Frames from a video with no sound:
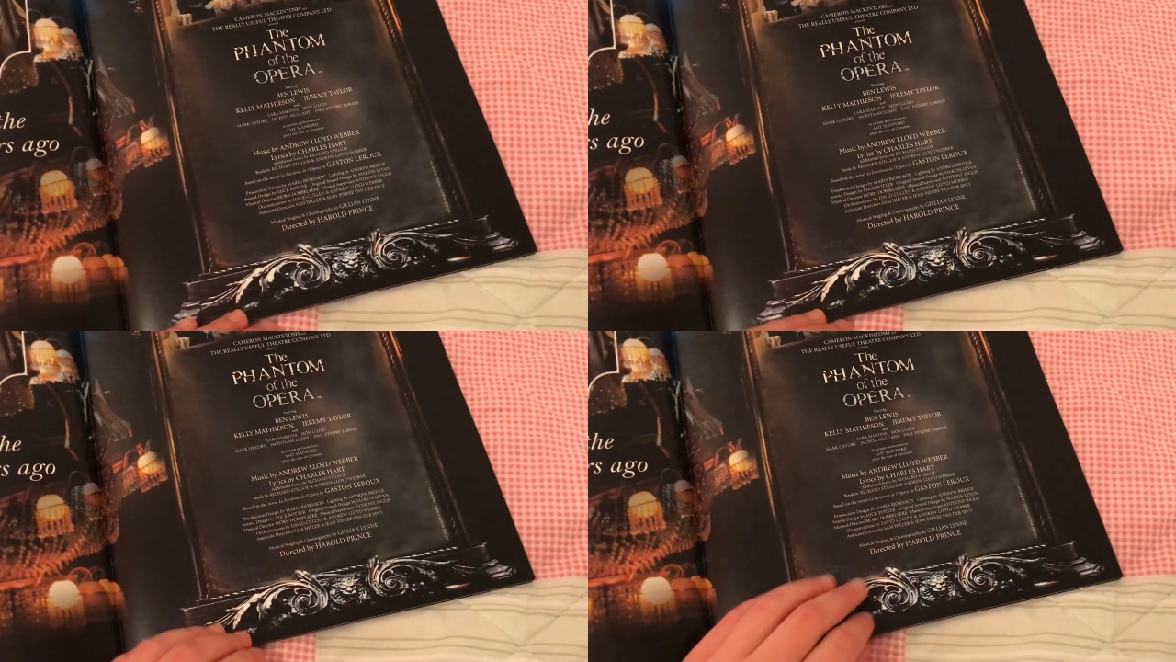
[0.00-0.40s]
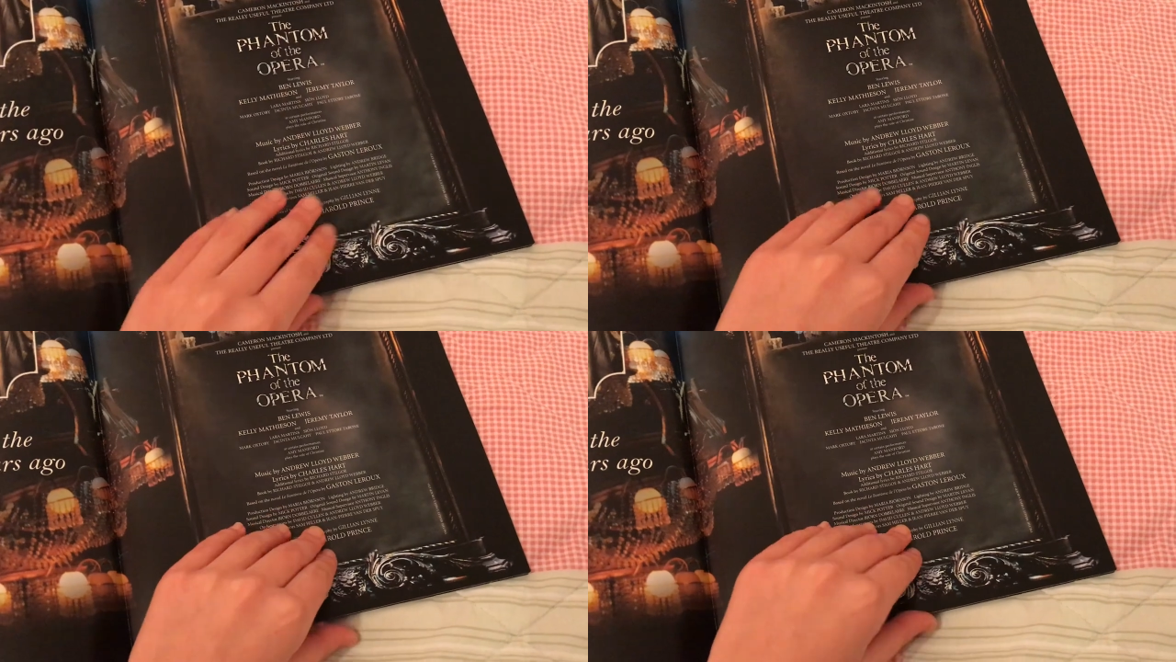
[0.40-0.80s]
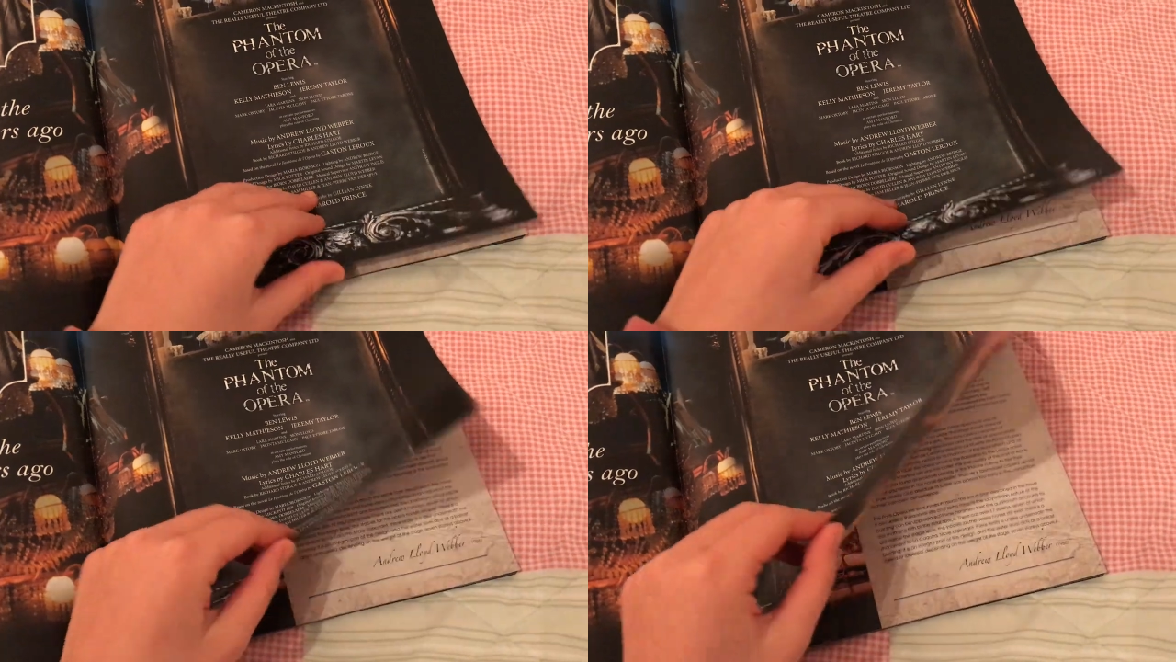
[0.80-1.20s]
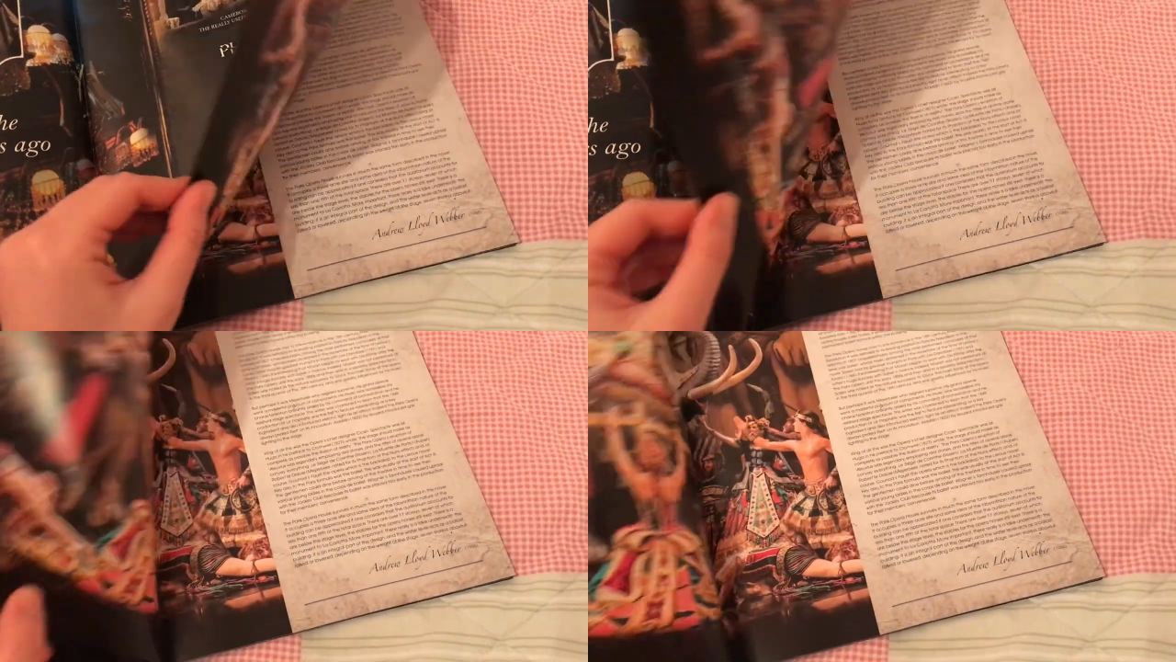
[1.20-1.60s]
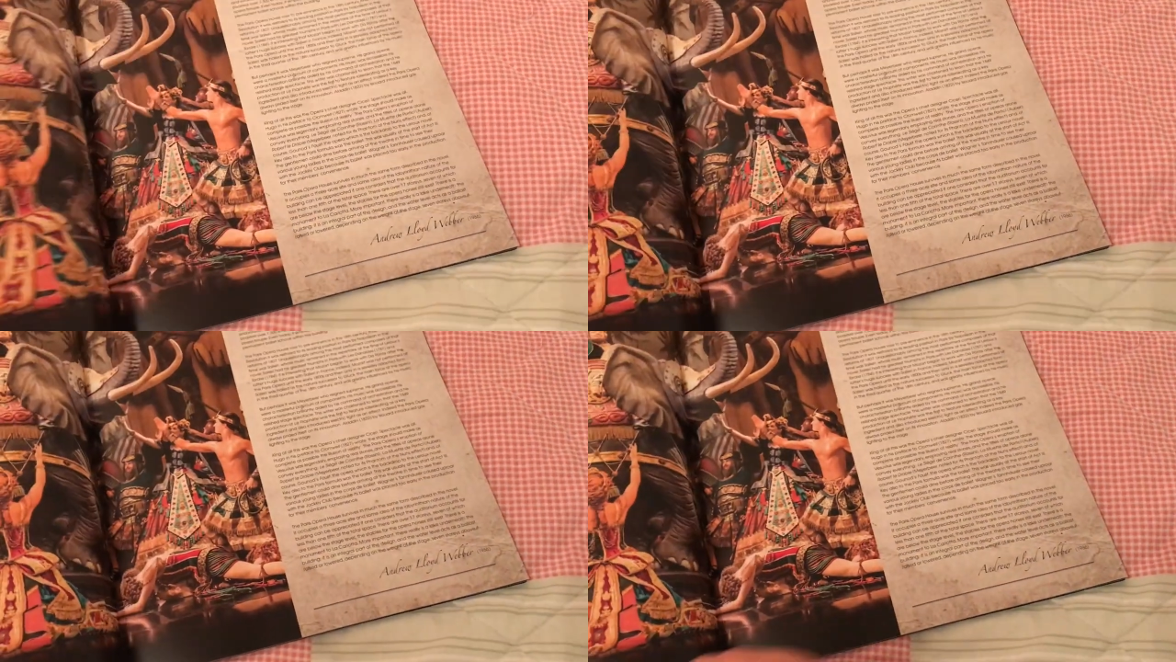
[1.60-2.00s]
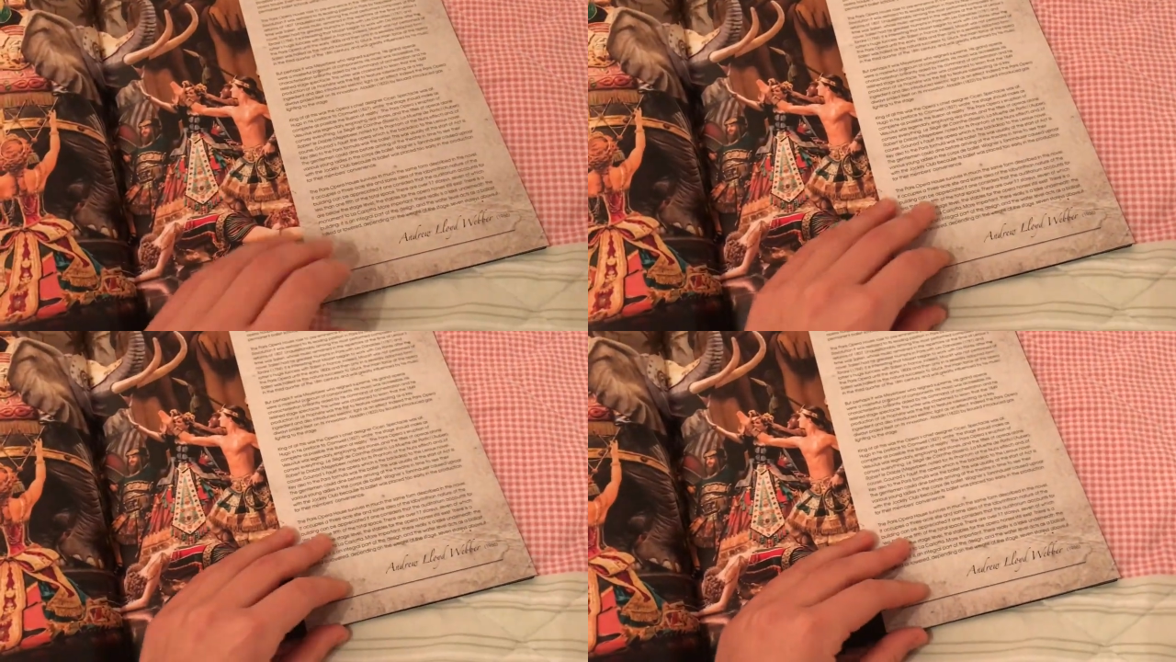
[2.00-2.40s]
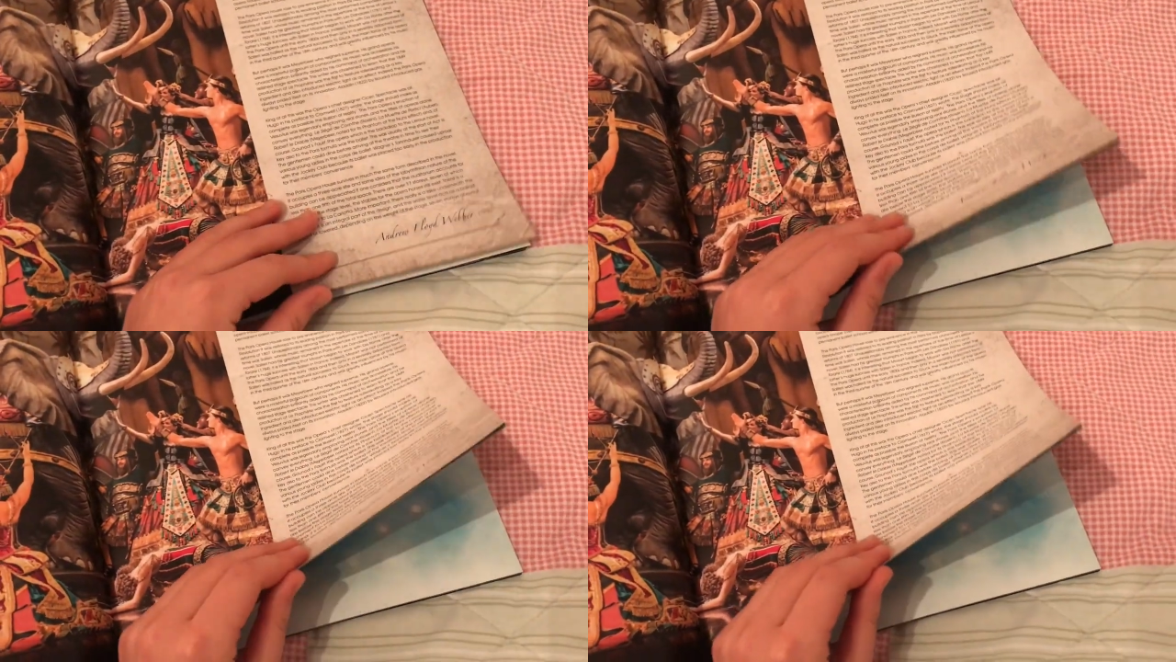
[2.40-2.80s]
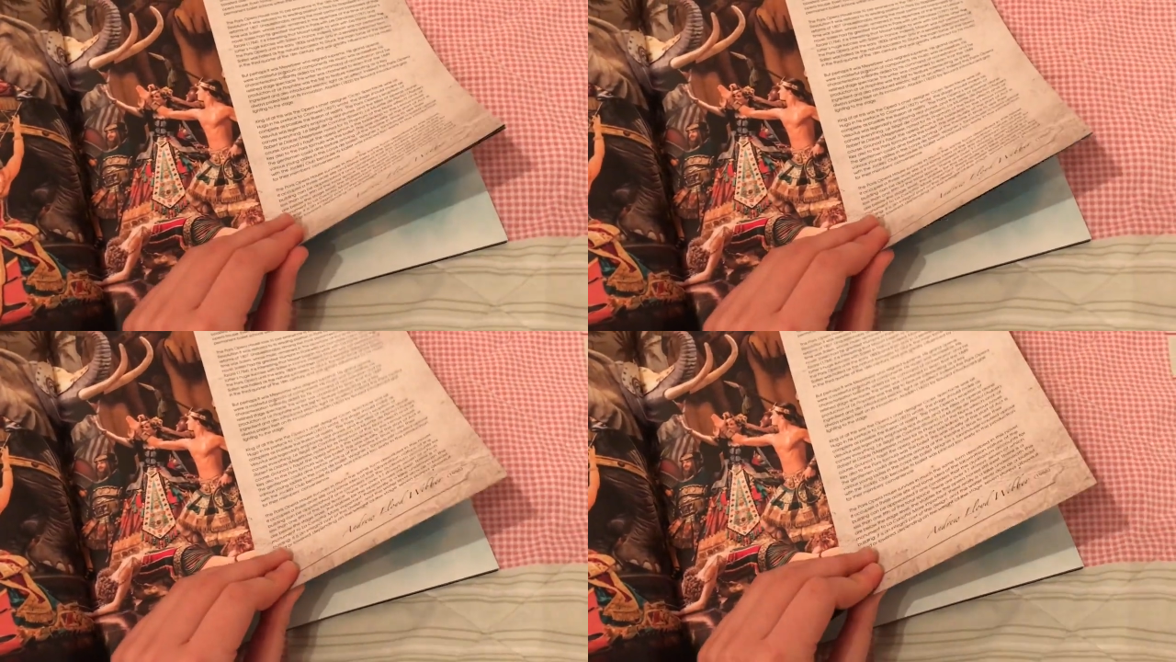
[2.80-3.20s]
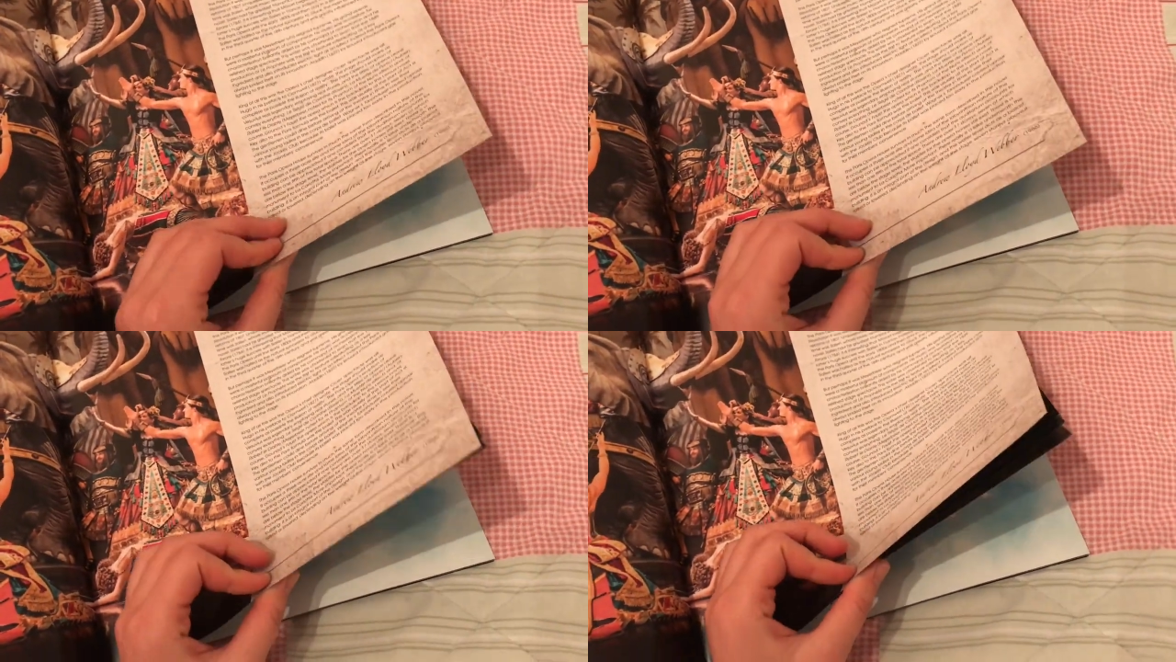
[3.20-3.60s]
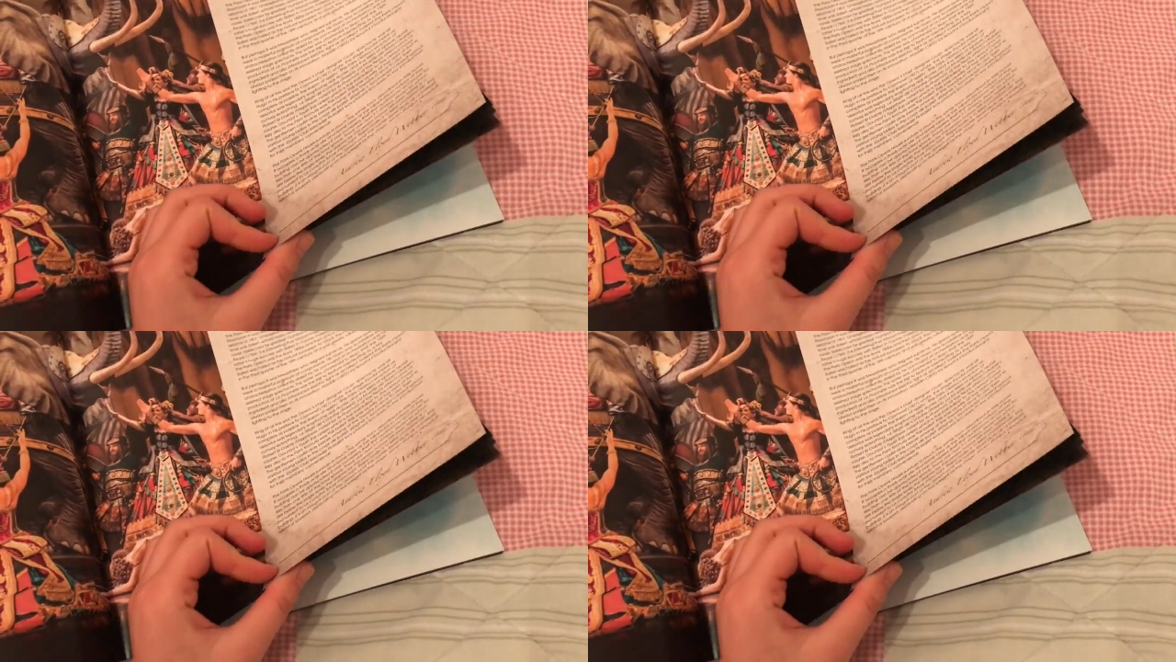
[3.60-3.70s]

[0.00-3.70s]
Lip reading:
No face is visible, so there are no lips to read.